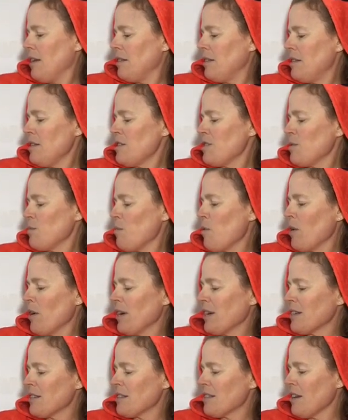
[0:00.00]
This
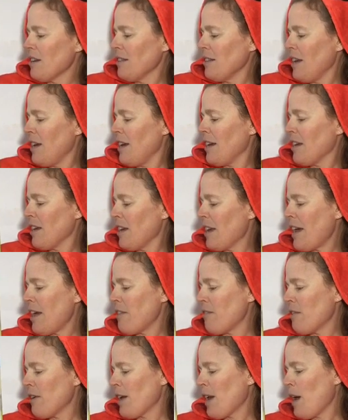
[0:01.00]
morning sunlight,
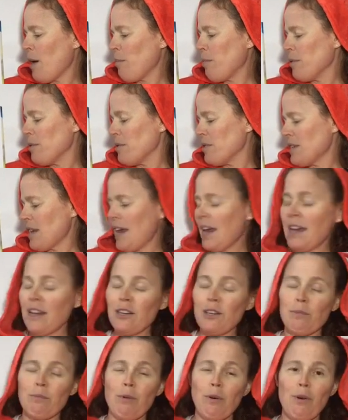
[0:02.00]
gathering apples,
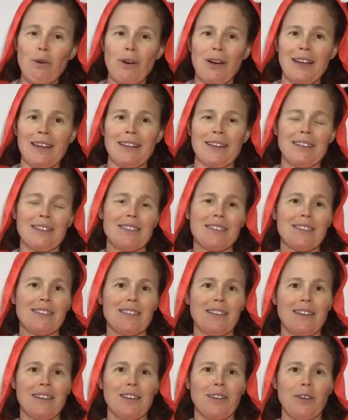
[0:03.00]
and a boy,
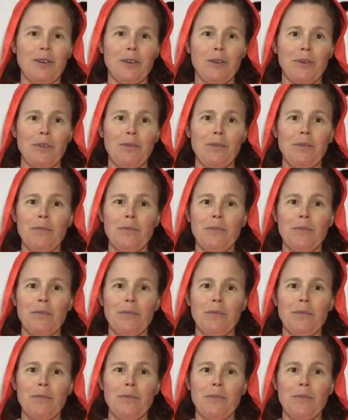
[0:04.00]
said Coo.